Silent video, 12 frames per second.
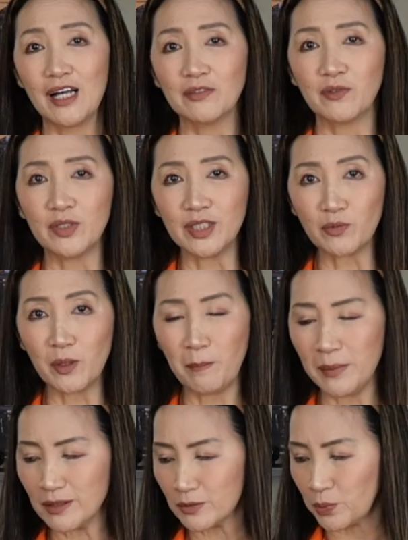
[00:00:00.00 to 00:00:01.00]
For the
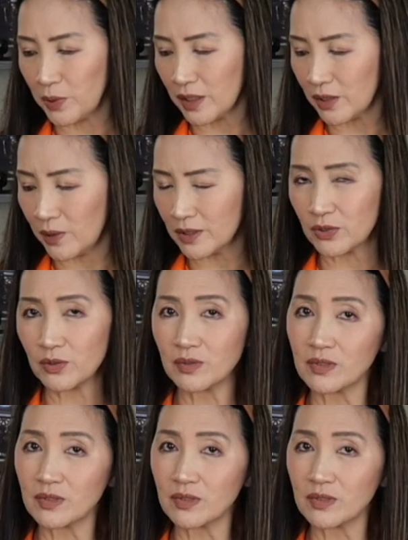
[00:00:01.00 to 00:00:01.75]
equipment, we are going to use